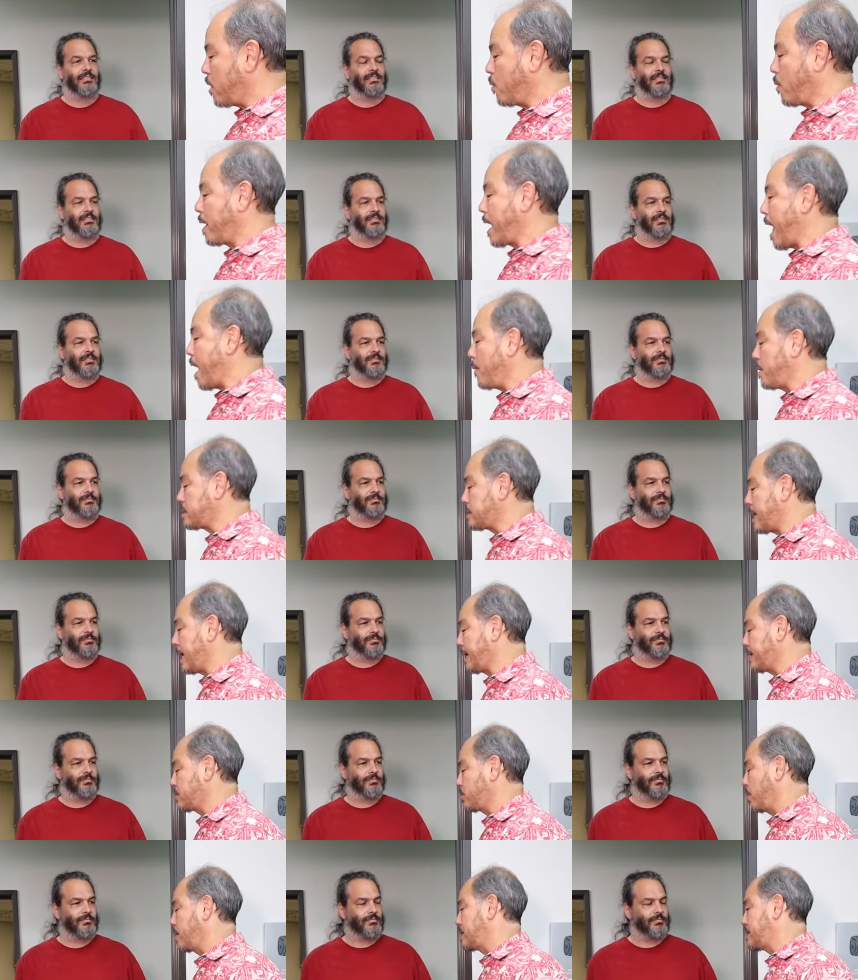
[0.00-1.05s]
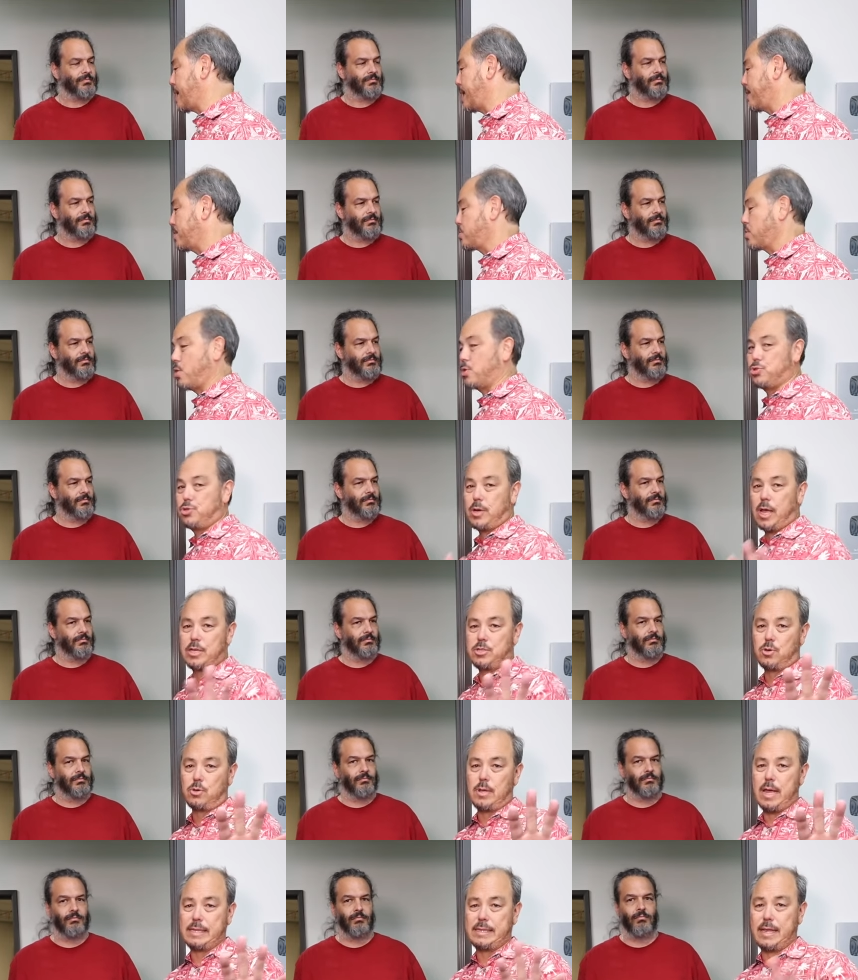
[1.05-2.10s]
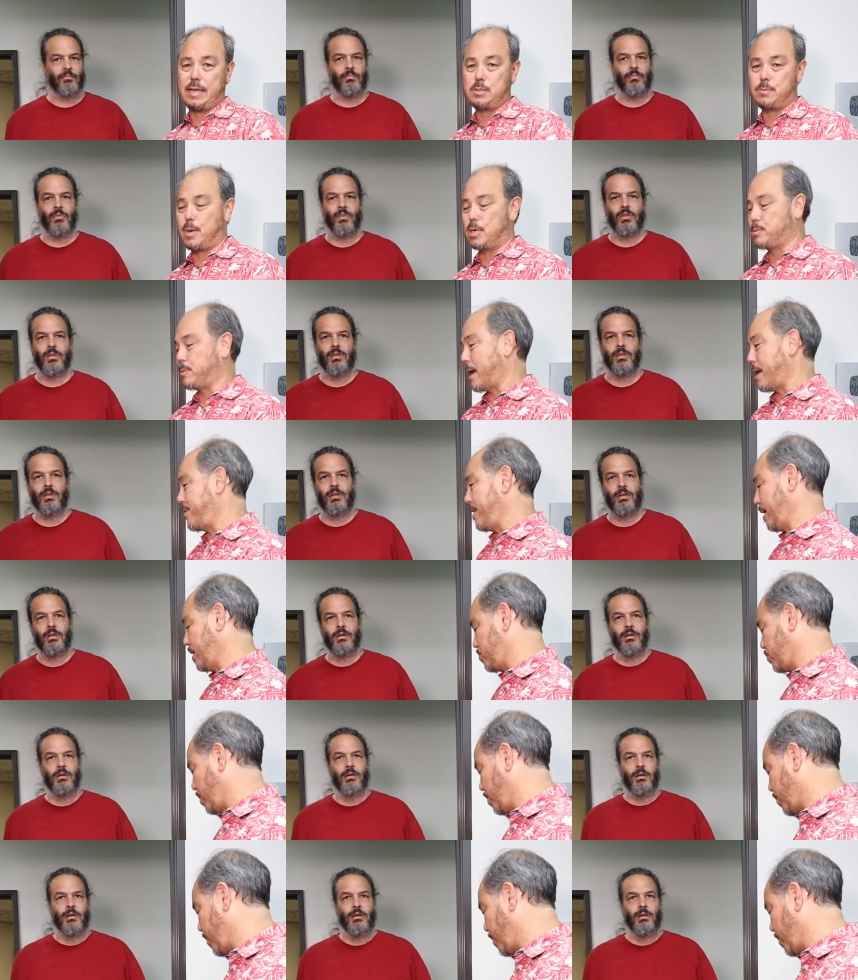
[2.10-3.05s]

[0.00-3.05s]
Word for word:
Speaker 1: the one I always like is the one to stand on the toes. You guys don't like that as much, but I think it's really